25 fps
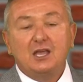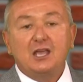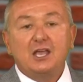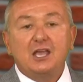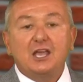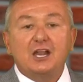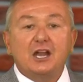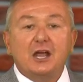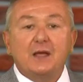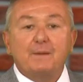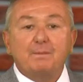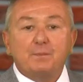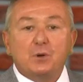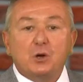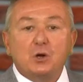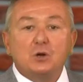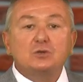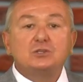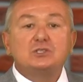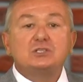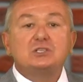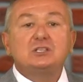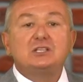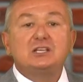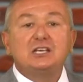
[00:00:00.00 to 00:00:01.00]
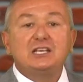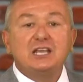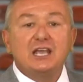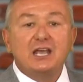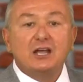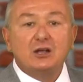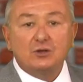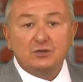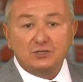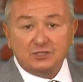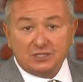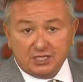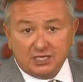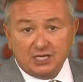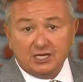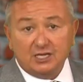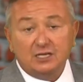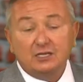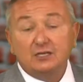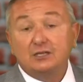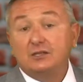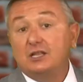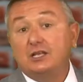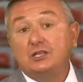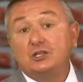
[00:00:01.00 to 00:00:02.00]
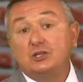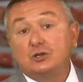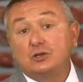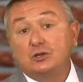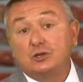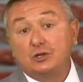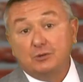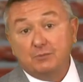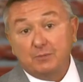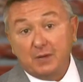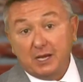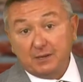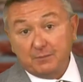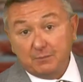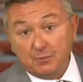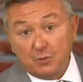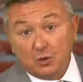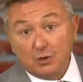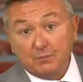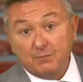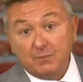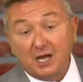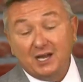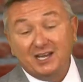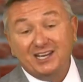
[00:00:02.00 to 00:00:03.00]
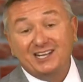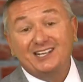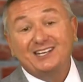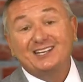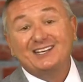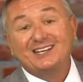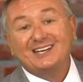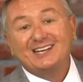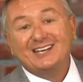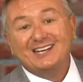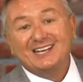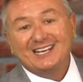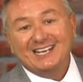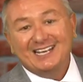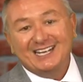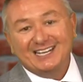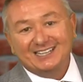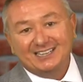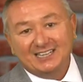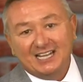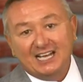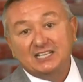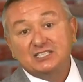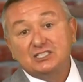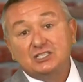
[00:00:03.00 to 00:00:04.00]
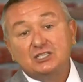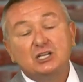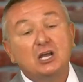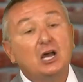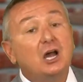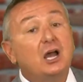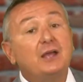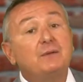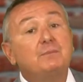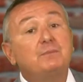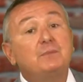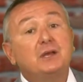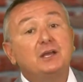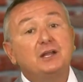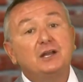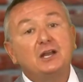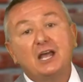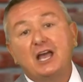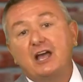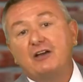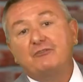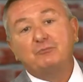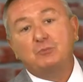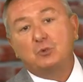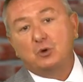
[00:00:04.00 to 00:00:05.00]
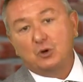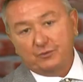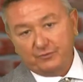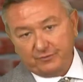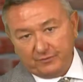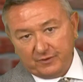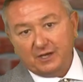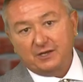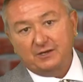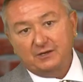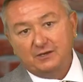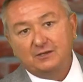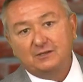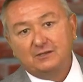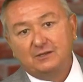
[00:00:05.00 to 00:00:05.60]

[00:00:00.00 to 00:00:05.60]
And I personally guarantee that you're going to make more money in less time and have more fun.